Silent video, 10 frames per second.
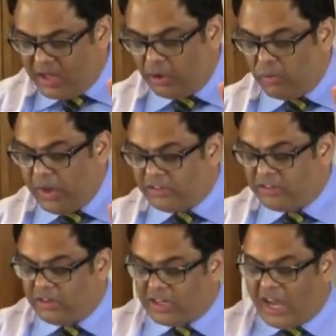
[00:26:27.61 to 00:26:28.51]
Don't
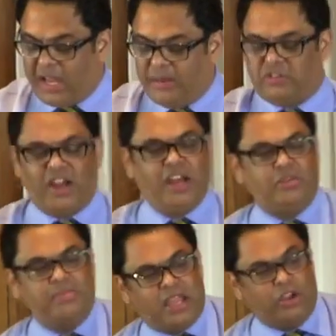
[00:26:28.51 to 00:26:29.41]
waste your time trying
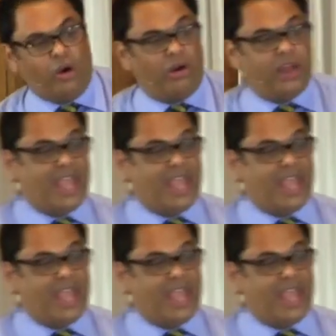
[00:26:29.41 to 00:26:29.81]
to make your